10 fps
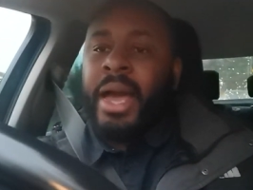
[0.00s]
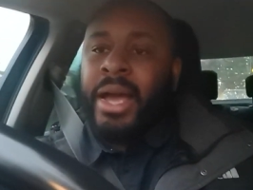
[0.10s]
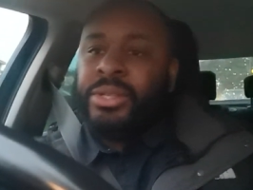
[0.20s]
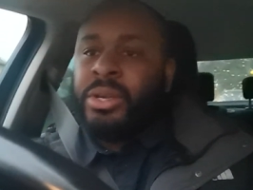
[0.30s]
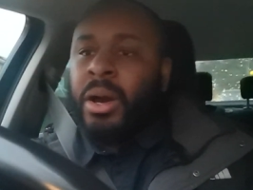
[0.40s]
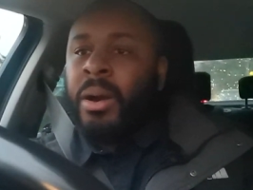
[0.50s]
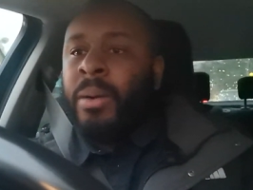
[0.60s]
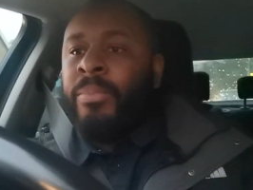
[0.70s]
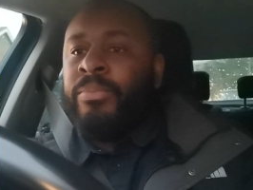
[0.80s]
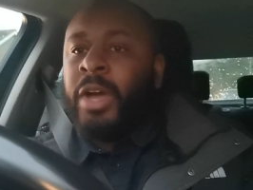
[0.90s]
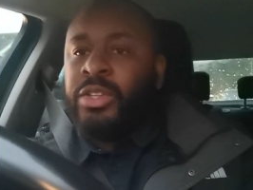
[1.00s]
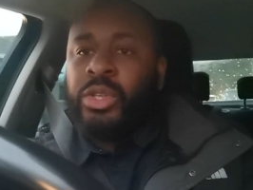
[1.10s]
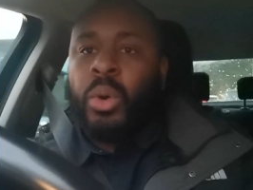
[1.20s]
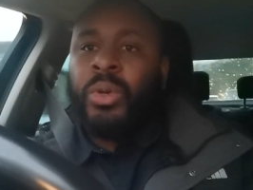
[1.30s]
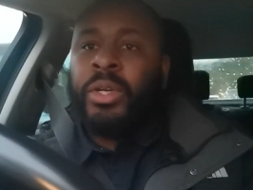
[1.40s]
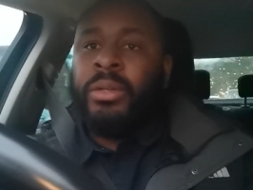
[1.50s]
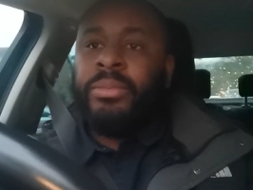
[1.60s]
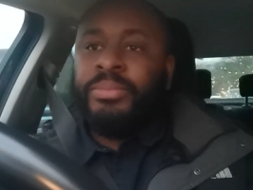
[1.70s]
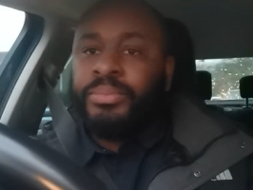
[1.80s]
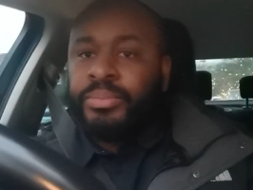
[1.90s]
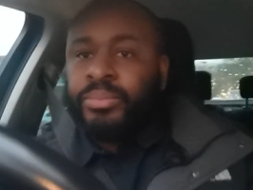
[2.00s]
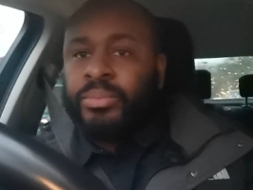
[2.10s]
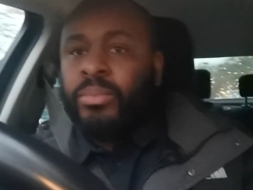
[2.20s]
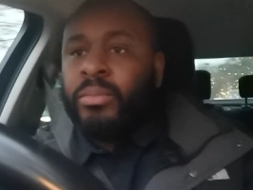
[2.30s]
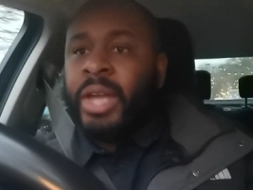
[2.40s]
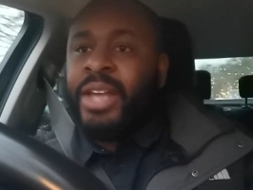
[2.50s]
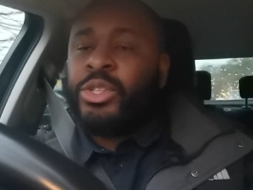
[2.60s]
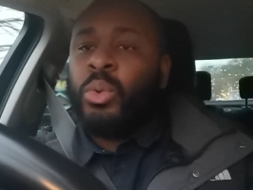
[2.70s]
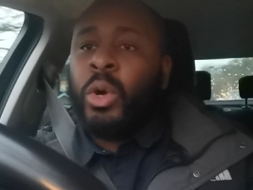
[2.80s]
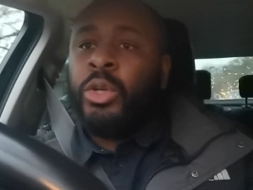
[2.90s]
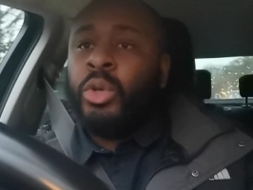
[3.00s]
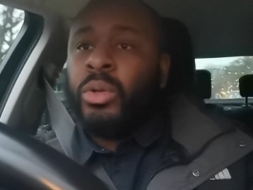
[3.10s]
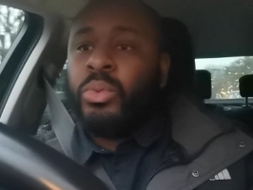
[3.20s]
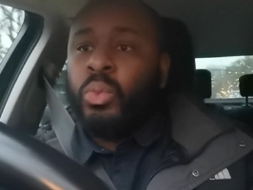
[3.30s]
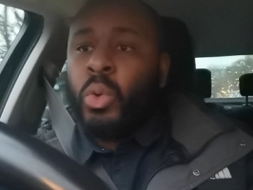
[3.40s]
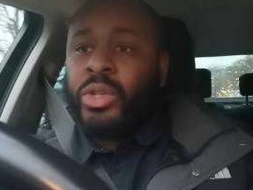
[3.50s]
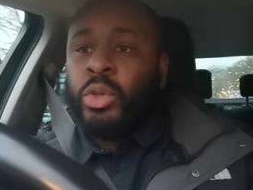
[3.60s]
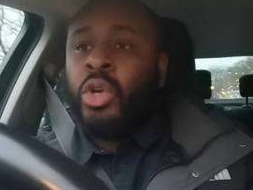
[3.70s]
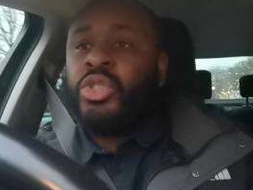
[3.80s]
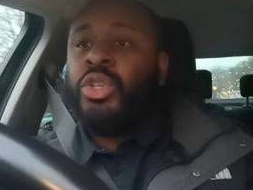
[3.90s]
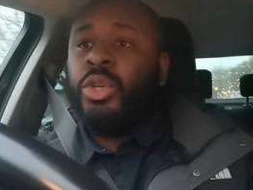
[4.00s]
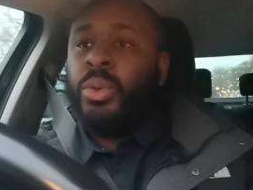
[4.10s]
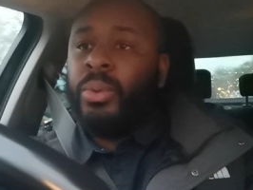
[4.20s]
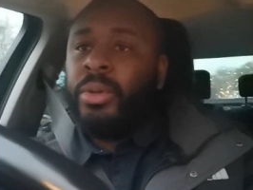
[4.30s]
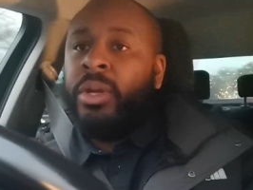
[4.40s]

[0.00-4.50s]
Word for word: as a um a token as to what not what not to do.